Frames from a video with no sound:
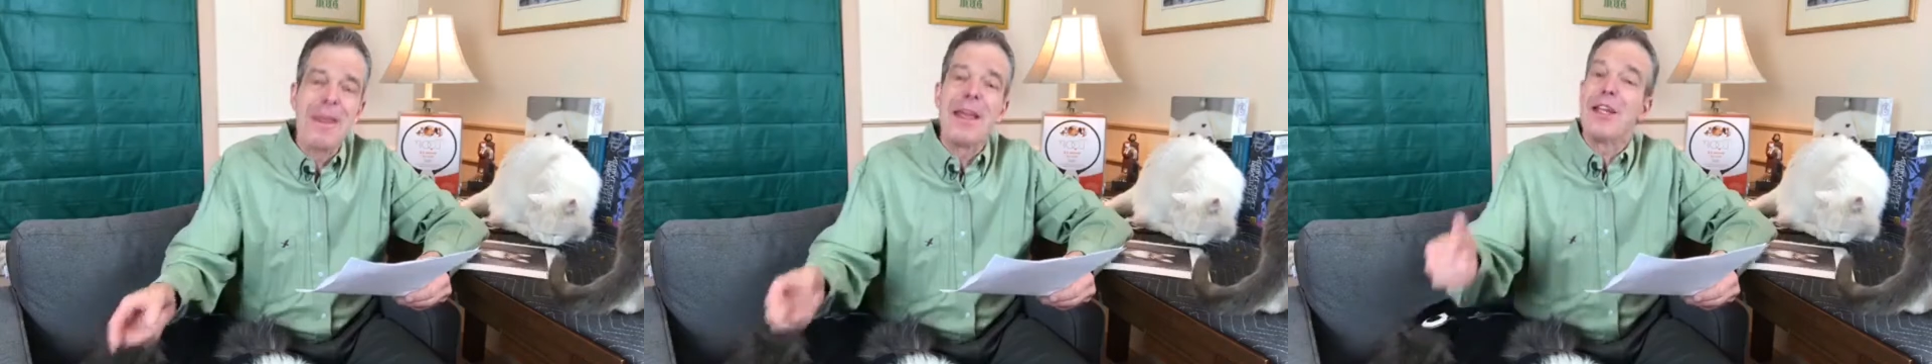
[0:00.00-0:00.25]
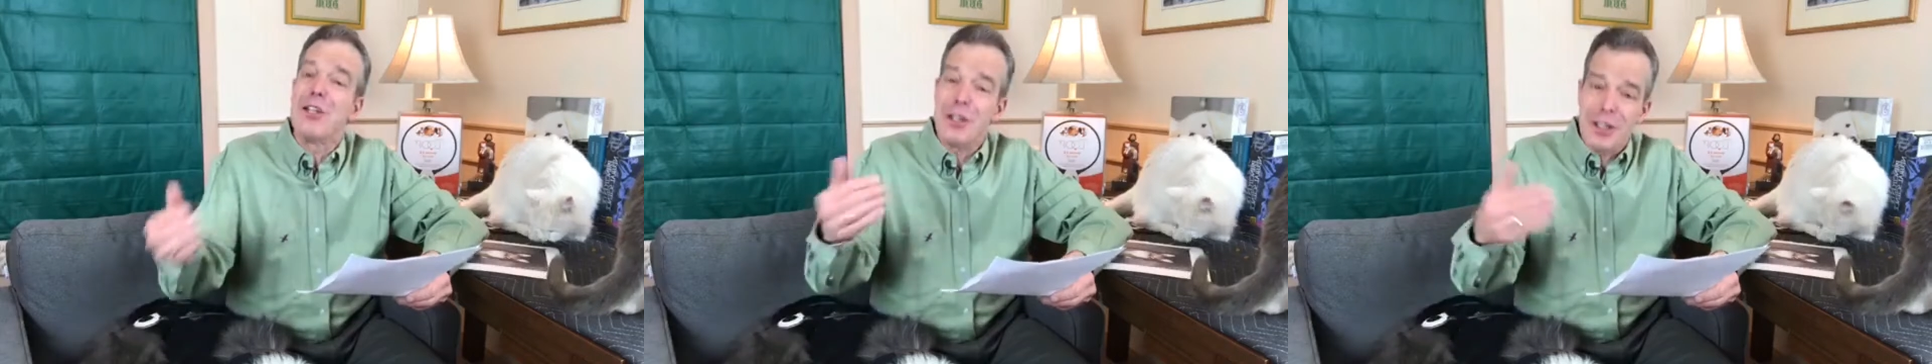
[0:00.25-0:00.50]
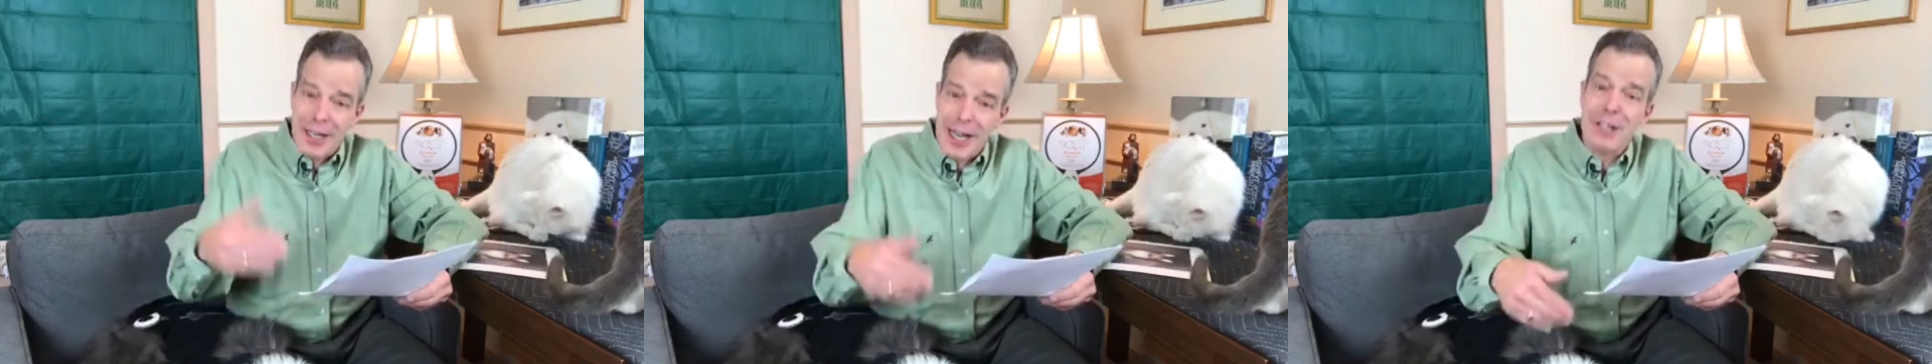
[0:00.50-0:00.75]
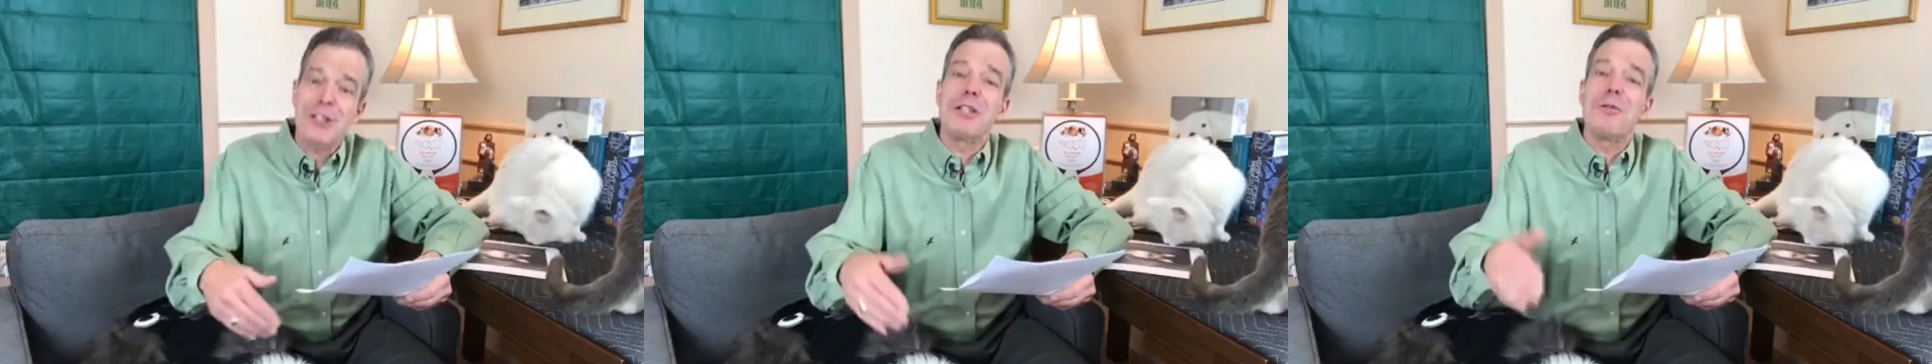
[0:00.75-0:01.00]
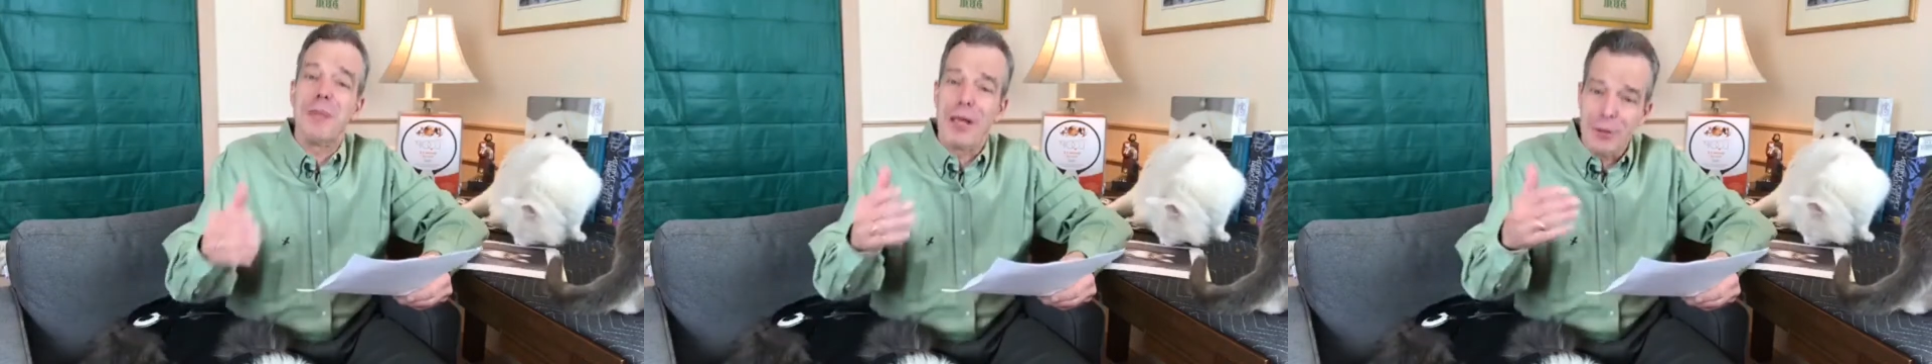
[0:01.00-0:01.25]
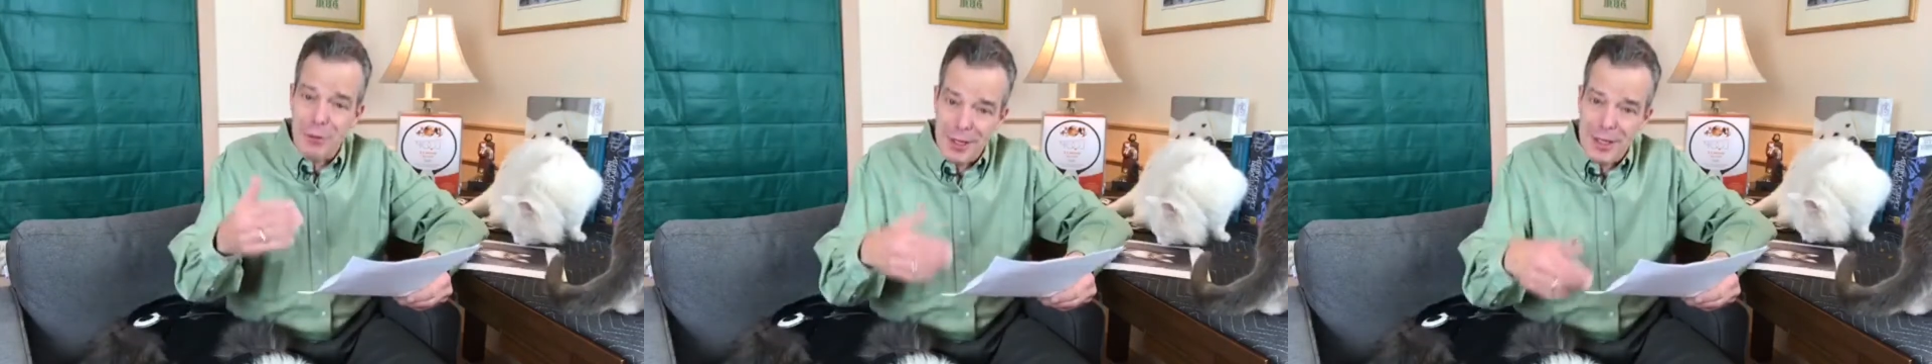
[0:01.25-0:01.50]
she can actually pet
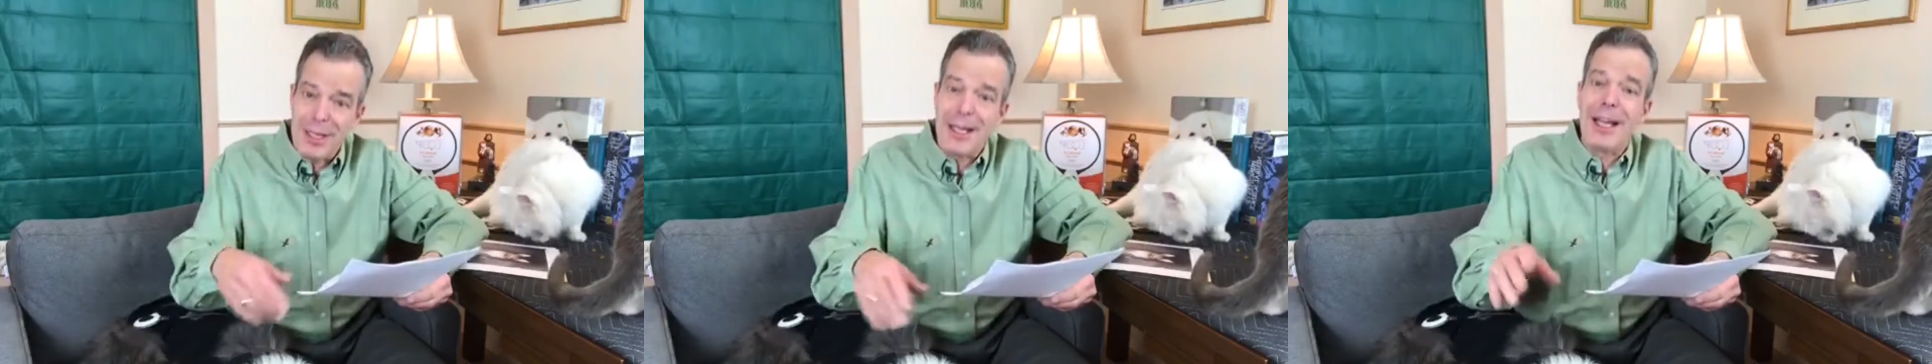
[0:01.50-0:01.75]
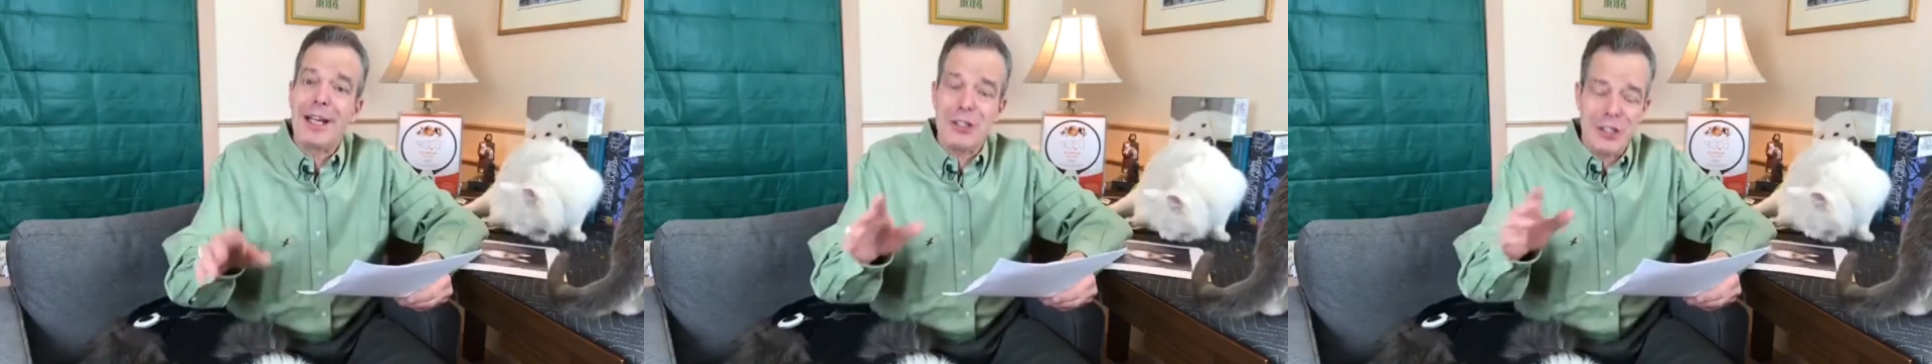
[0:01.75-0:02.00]
Rita and actually